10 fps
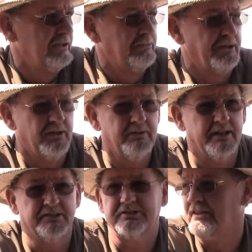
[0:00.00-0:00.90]
But all
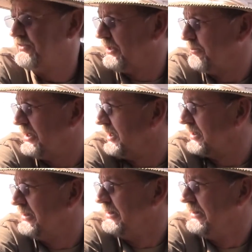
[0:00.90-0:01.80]
that stuff I make,
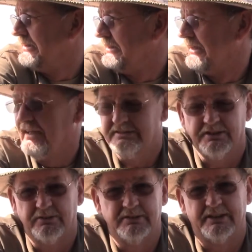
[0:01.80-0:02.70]
I
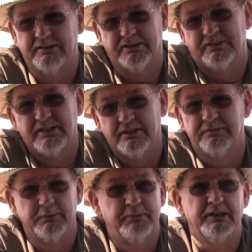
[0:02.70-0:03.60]
generally just give
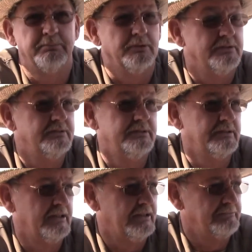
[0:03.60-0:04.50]
to people,
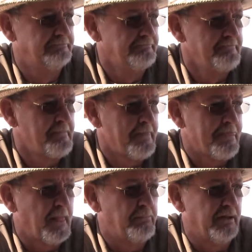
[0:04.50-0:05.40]

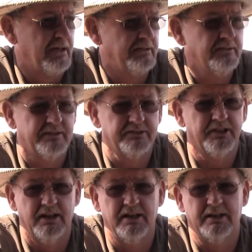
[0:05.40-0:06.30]
but I do it as a
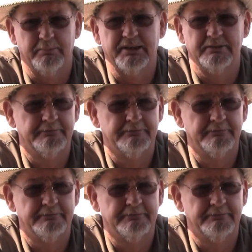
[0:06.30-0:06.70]
hobby.